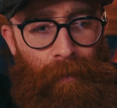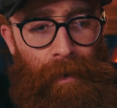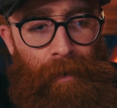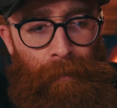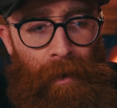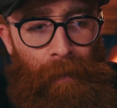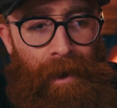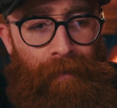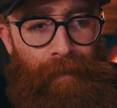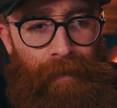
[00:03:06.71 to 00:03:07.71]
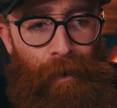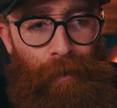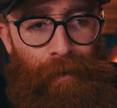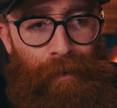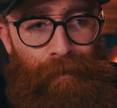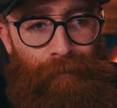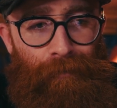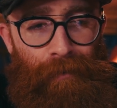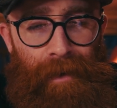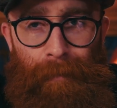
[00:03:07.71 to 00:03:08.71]
whereas my wife still looks
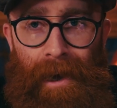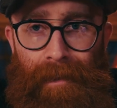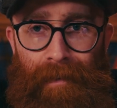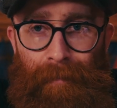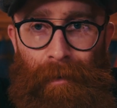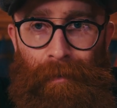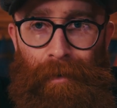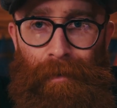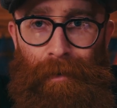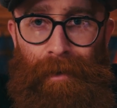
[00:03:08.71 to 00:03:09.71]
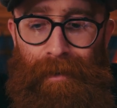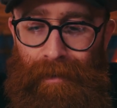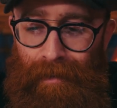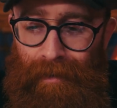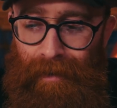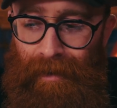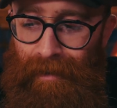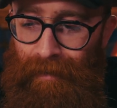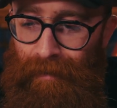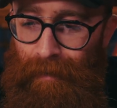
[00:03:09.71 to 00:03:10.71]
really bad at small talk.
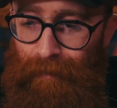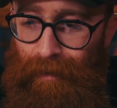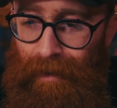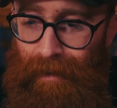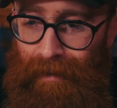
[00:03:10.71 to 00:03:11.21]
Like, it's quite funny.